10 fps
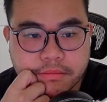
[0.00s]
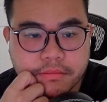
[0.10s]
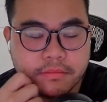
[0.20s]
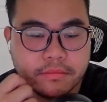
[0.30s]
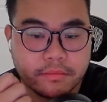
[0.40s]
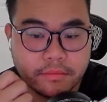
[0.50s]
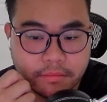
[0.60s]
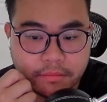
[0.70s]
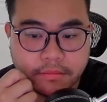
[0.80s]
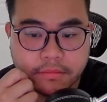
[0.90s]

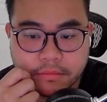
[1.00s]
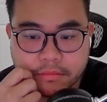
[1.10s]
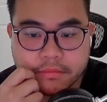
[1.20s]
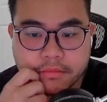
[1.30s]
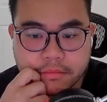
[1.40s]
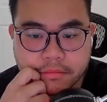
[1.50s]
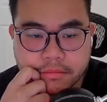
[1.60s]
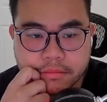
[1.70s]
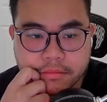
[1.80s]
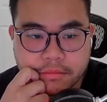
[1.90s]

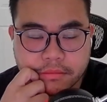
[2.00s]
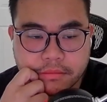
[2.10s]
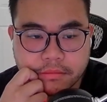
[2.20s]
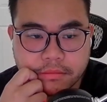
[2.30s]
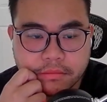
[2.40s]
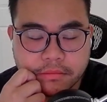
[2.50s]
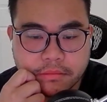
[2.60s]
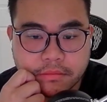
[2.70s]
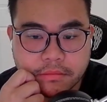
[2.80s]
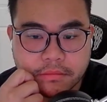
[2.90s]

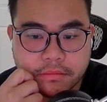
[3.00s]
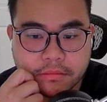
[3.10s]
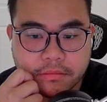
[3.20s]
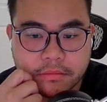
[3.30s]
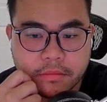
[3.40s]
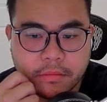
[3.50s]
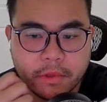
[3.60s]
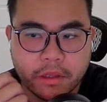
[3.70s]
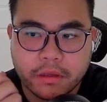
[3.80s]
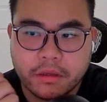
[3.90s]
This person isn't speaking.